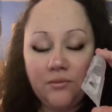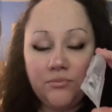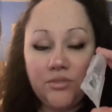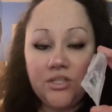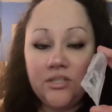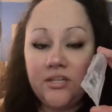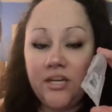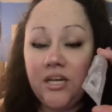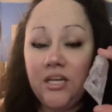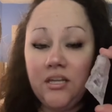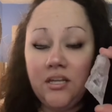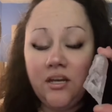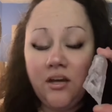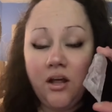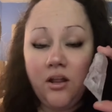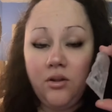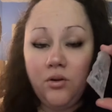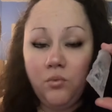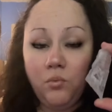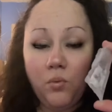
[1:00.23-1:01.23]
just like the
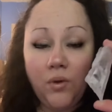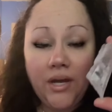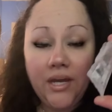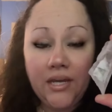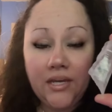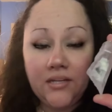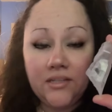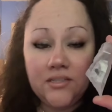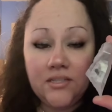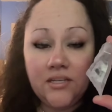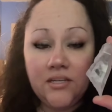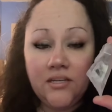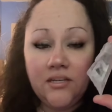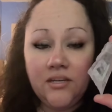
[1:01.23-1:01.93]
color white